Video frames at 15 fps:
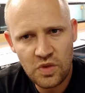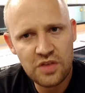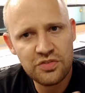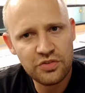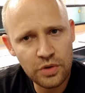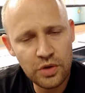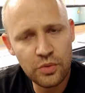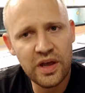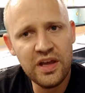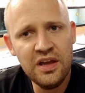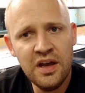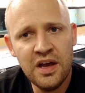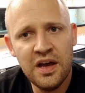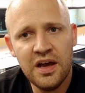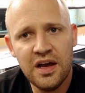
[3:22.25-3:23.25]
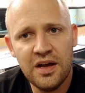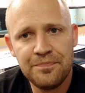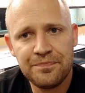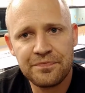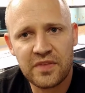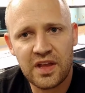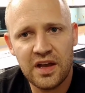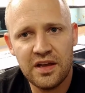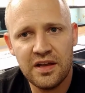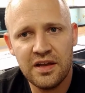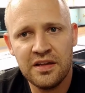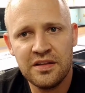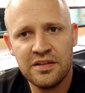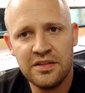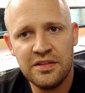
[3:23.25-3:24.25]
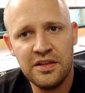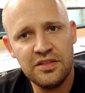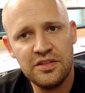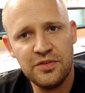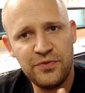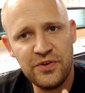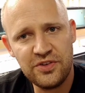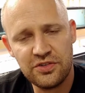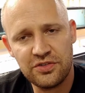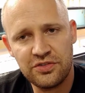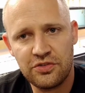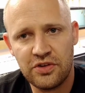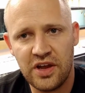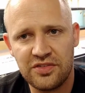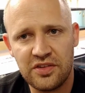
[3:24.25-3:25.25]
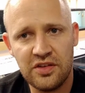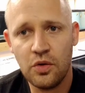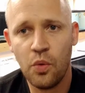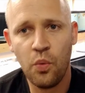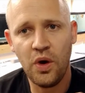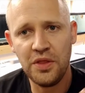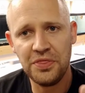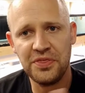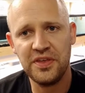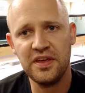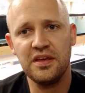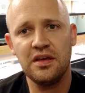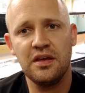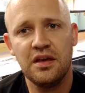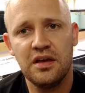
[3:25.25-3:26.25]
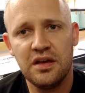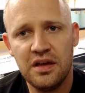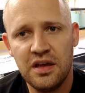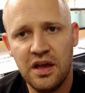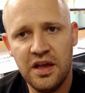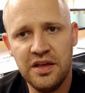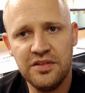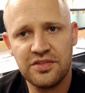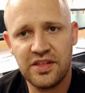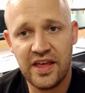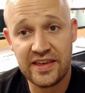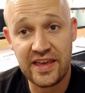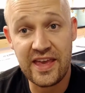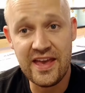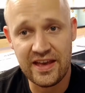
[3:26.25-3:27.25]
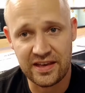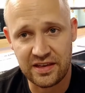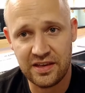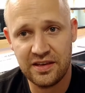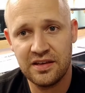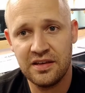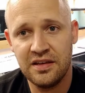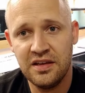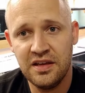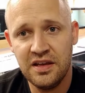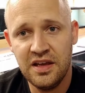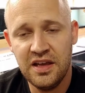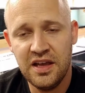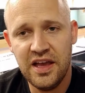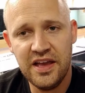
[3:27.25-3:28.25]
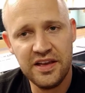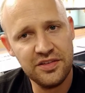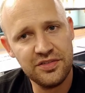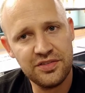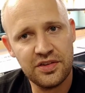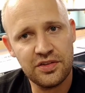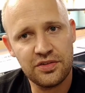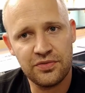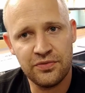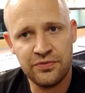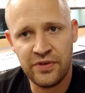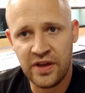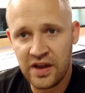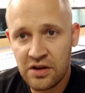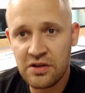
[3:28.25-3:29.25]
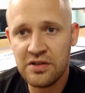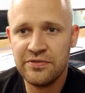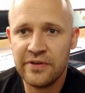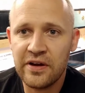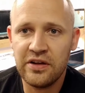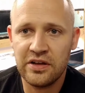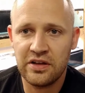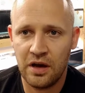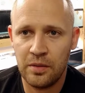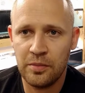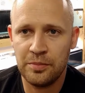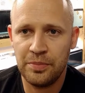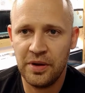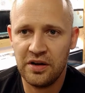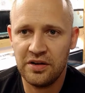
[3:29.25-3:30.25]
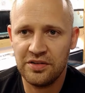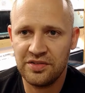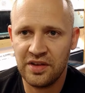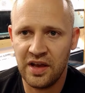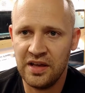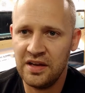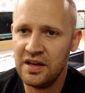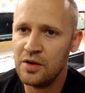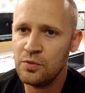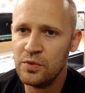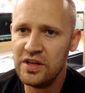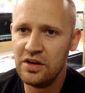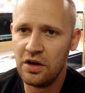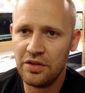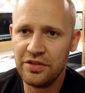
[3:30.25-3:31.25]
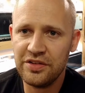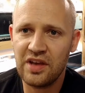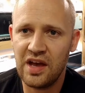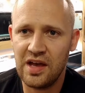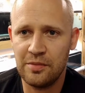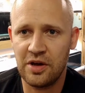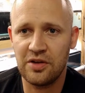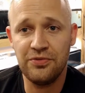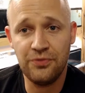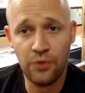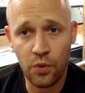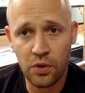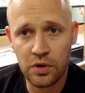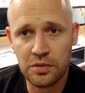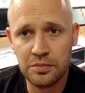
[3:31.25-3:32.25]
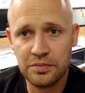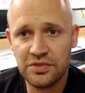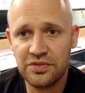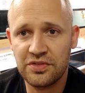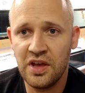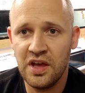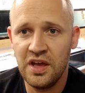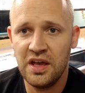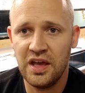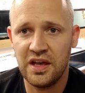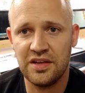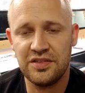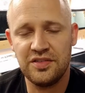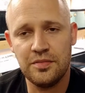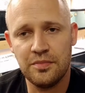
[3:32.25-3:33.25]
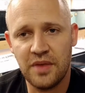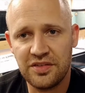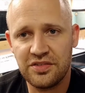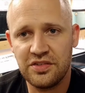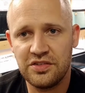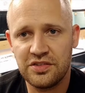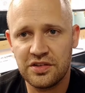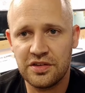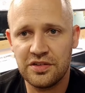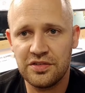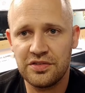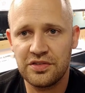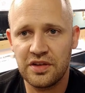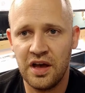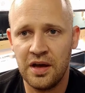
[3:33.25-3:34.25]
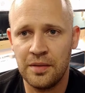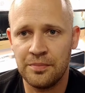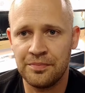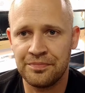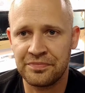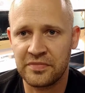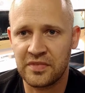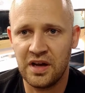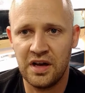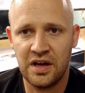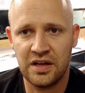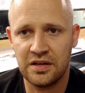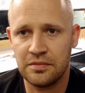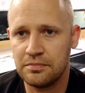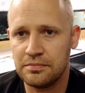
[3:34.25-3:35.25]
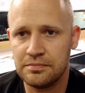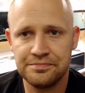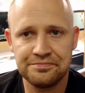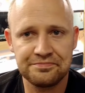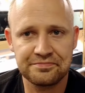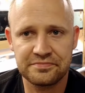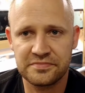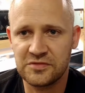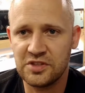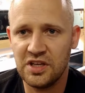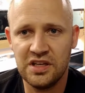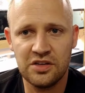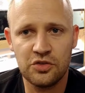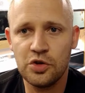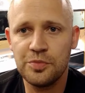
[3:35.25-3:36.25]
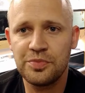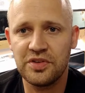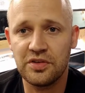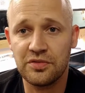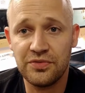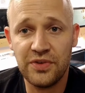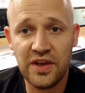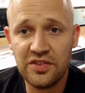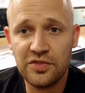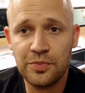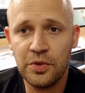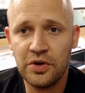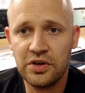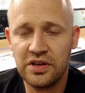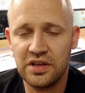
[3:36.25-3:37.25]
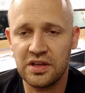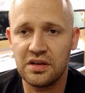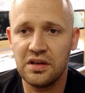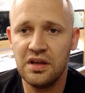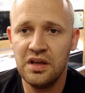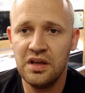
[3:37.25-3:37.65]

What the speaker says: So anyway. The fish are stressed, and one thing is like ick. Ick is this very, very common parasite, and I read all the time on forums, and I see messages in groups on Facebook and